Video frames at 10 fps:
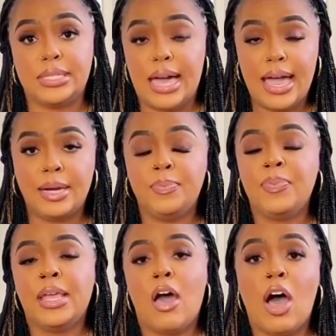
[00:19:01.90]

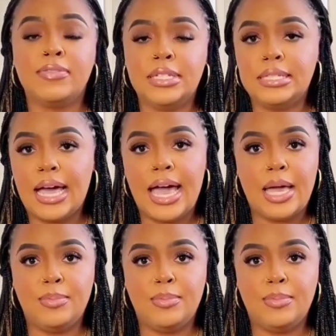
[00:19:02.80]
Dignity is power.